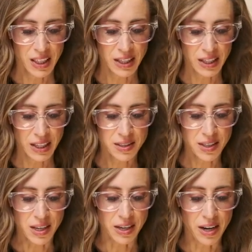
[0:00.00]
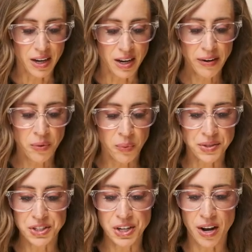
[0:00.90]
Let's see. Oh, Erin
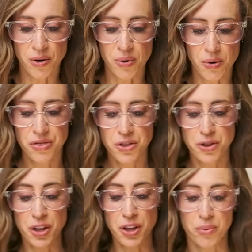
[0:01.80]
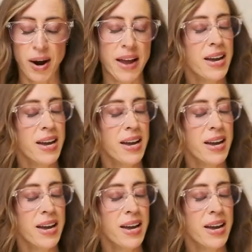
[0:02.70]
wants to know the threat.